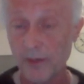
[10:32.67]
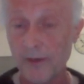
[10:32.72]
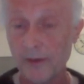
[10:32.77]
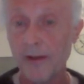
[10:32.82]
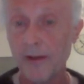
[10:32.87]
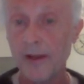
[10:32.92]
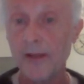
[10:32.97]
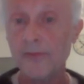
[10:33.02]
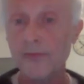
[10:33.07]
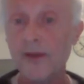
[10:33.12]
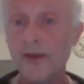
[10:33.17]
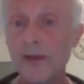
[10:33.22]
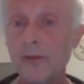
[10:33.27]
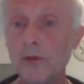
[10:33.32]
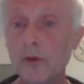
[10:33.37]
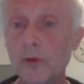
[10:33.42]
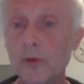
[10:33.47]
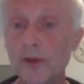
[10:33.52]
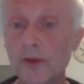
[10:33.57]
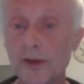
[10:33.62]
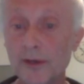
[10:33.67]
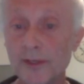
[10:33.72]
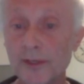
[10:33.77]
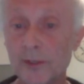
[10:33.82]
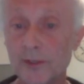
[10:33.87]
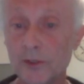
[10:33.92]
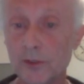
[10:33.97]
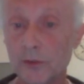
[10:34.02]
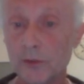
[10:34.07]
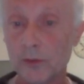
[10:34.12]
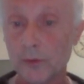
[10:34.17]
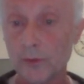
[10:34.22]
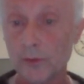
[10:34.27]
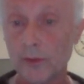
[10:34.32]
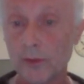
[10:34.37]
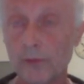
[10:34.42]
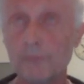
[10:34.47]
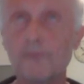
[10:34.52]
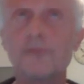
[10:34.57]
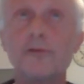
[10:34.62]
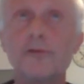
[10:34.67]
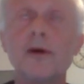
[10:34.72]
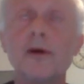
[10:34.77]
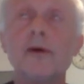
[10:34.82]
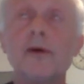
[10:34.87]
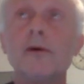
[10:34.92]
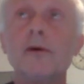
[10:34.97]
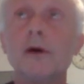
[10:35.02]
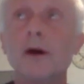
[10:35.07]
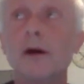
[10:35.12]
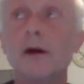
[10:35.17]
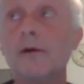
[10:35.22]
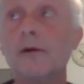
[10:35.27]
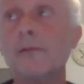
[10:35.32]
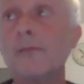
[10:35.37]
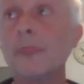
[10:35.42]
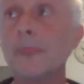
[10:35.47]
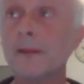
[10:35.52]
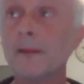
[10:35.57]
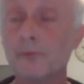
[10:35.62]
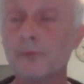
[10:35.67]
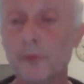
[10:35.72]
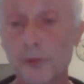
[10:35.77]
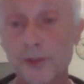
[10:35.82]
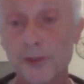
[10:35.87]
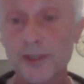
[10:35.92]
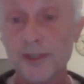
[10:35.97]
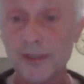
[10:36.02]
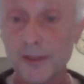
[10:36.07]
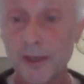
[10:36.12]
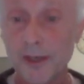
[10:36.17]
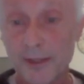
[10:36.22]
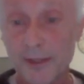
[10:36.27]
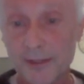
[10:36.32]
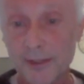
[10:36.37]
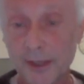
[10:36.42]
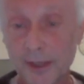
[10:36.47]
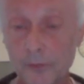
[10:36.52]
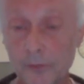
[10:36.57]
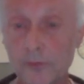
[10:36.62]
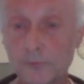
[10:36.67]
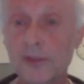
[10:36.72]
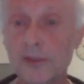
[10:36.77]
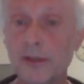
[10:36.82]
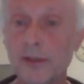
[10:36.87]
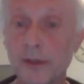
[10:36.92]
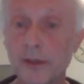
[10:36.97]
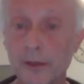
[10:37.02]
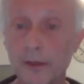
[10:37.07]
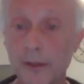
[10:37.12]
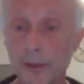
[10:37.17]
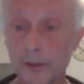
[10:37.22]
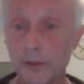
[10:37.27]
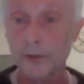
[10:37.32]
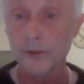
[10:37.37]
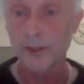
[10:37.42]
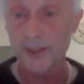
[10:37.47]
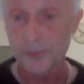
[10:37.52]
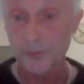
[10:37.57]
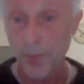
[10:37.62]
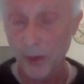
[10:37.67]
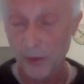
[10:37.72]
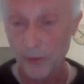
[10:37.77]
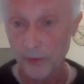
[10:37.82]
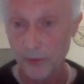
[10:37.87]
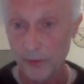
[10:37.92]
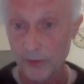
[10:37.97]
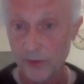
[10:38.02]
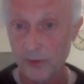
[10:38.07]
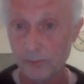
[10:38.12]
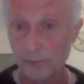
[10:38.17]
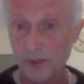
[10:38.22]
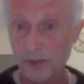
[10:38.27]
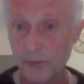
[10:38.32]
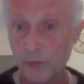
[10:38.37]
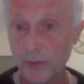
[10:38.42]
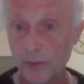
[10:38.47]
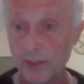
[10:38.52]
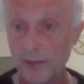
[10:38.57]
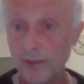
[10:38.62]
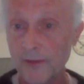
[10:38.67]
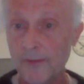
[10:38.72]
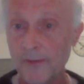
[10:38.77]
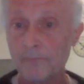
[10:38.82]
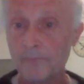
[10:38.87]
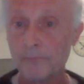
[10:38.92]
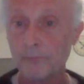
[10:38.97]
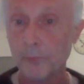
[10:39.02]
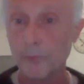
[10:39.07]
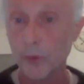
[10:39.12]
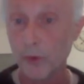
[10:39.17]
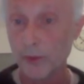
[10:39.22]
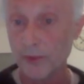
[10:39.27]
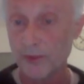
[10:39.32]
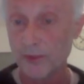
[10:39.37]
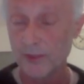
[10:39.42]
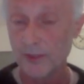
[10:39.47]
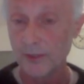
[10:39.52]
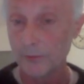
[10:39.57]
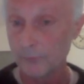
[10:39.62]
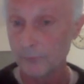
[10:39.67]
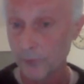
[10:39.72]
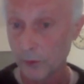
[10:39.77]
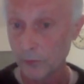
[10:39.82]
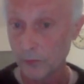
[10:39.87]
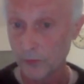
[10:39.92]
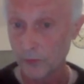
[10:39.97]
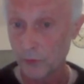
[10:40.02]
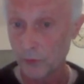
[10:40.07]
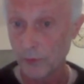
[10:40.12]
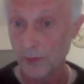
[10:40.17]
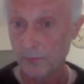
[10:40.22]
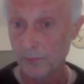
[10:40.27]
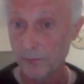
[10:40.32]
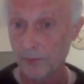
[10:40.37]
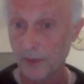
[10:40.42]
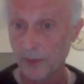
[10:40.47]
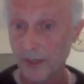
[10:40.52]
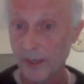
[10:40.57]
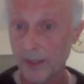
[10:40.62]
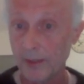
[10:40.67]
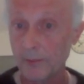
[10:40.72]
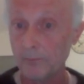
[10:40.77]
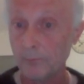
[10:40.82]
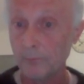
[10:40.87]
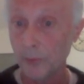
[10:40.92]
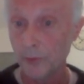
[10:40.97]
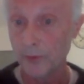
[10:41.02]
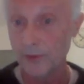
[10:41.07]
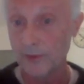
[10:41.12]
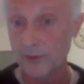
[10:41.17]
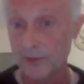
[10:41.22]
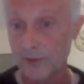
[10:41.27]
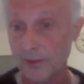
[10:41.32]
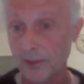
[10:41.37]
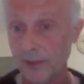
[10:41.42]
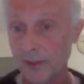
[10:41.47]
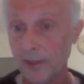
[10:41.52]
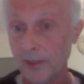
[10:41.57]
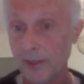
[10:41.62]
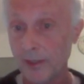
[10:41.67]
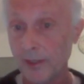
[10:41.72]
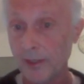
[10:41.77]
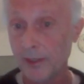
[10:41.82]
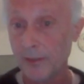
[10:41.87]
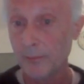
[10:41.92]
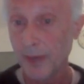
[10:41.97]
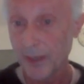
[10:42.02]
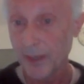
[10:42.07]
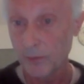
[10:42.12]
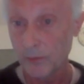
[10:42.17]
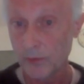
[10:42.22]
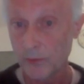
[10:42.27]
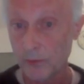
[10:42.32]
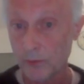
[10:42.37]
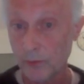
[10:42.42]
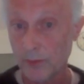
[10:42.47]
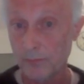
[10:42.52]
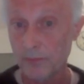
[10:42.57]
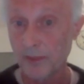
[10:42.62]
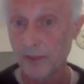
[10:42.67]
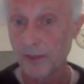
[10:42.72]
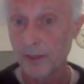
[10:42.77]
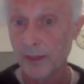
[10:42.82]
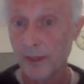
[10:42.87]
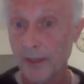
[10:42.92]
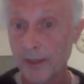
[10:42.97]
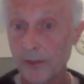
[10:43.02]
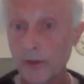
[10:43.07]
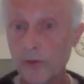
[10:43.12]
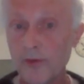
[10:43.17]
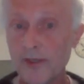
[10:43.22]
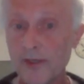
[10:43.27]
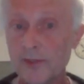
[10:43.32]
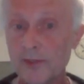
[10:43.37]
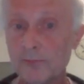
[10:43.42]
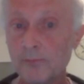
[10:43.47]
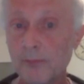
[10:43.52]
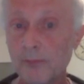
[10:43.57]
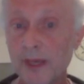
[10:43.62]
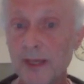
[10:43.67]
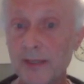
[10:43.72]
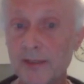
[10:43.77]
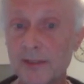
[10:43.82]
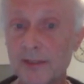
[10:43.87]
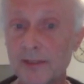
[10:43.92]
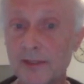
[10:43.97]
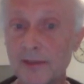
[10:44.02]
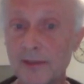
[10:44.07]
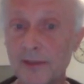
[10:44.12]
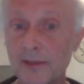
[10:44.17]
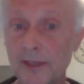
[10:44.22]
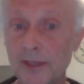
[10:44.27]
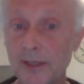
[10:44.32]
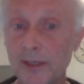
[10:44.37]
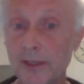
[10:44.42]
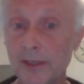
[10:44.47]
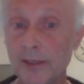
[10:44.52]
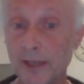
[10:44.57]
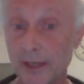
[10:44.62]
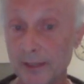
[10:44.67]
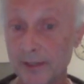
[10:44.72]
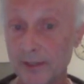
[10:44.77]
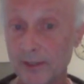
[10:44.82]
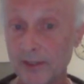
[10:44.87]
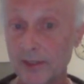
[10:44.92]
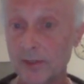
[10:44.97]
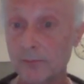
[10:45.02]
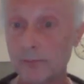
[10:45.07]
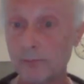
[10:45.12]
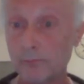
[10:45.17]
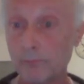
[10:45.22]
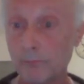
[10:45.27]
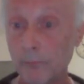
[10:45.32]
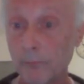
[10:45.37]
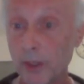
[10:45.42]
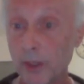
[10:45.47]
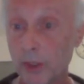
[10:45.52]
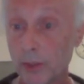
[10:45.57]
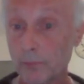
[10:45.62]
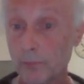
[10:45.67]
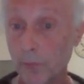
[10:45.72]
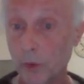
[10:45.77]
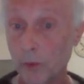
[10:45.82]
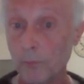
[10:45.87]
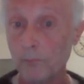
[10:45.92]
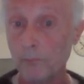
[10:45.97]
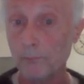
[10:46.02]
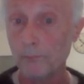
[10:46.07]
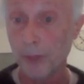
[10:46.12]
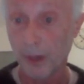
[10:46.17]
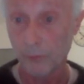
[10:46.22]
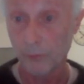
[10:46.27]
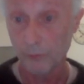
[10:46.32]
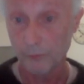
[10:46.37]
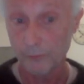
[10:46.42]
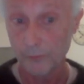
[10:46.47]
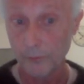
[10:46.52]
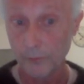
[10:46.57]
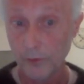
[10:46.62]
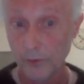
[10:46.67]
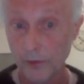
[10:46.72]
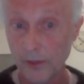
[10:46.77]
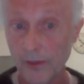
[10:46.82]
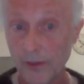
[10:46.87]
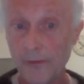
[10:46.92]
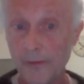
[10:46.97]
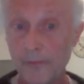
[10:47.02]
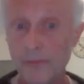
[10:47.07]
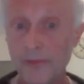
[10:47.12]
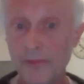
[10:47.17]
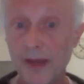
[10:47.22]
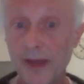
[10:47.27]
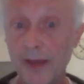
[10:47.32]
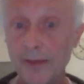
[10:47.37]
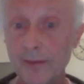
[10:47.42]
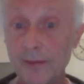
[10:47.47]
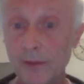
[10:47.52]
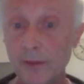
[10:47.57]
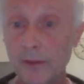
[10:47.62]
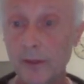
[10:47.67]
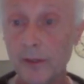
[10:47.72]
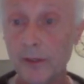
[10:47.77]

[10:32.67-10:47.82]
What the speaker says: and they know there is a sort of first in, last out correspondence between points in the forward sweep and points in the backward sweep. And all this makes the analysis much more powerful than a